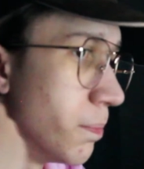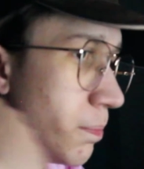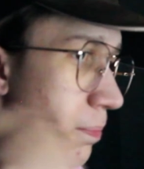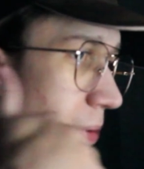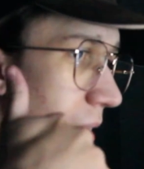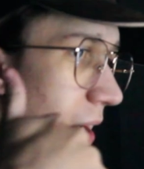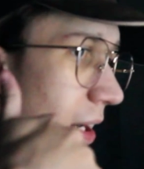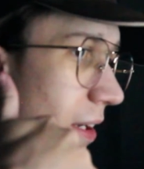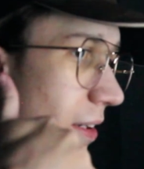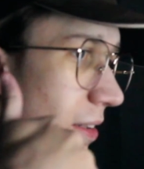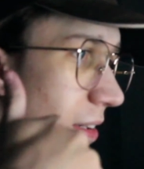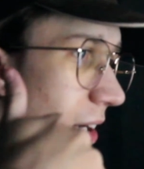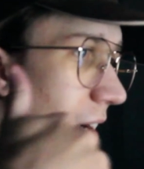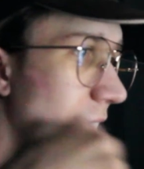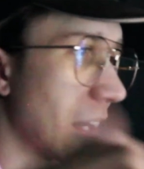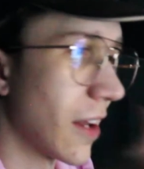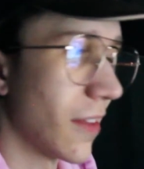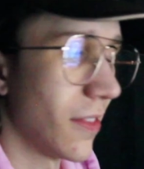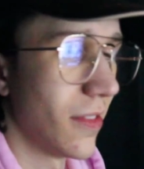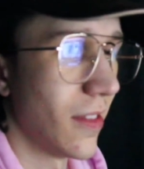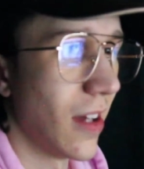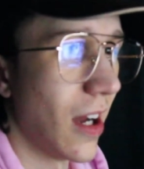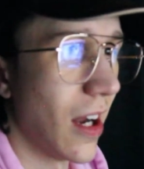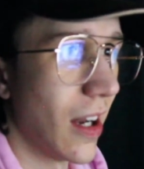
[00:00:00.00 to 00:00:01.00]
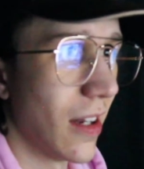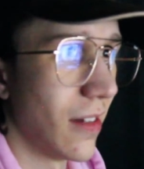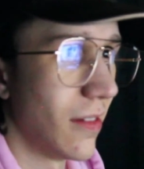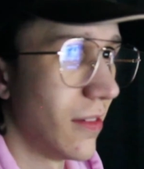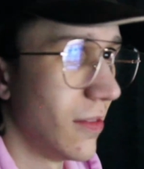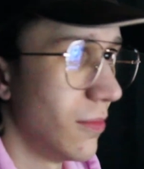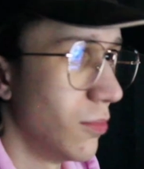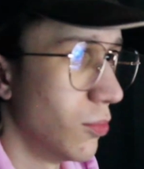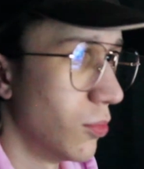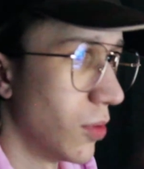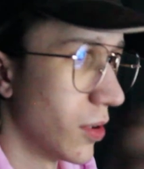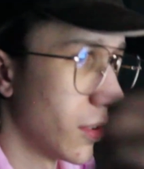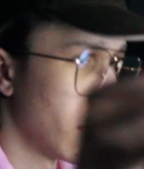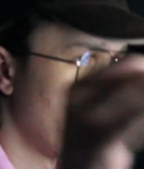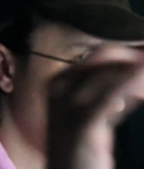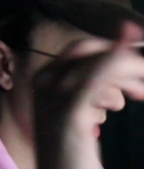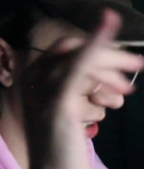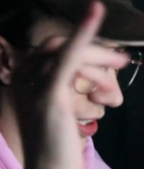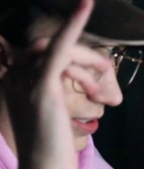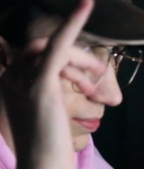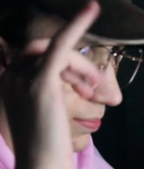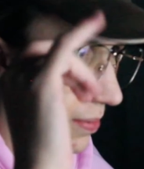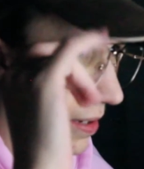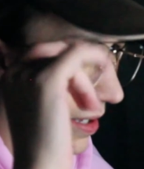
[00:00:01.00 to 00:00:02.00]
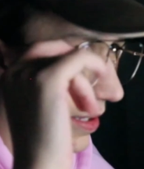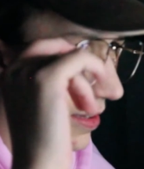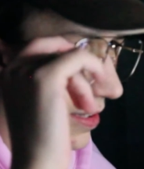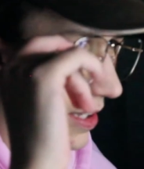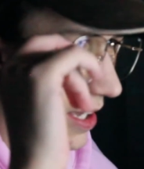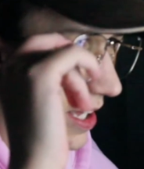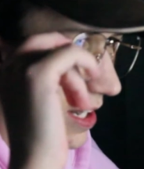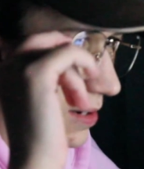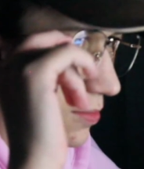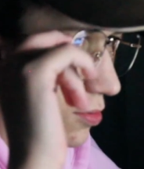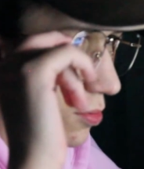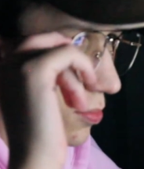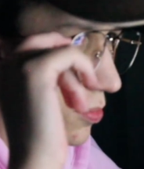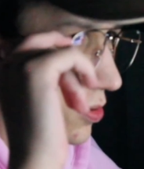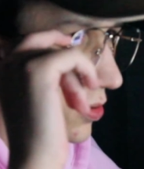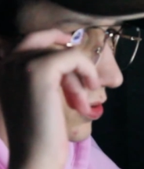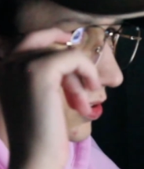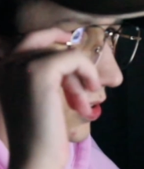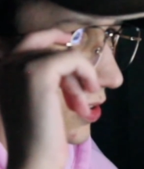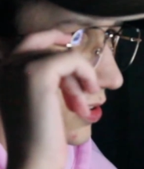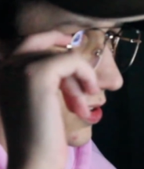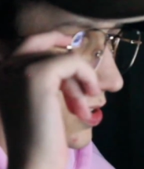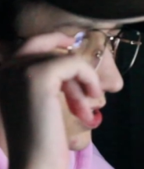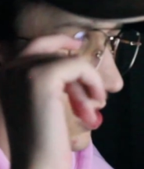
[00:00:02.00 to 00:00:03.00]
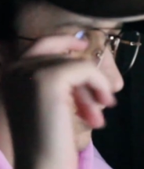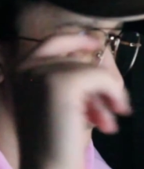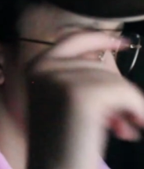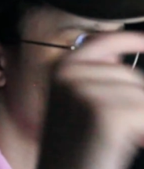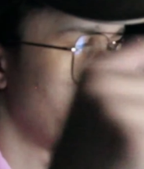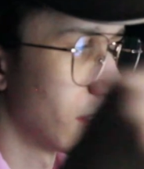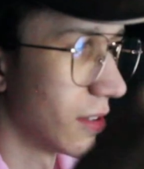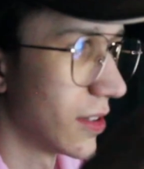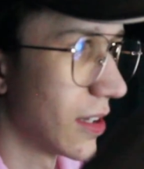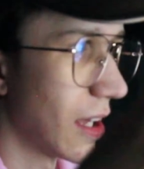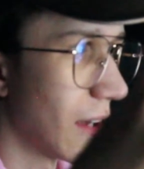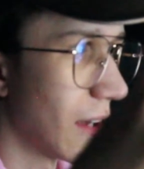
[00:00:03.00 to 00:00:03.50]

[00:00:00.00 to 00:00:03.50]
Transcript: But I, did, I wasn't expecting any more music in general since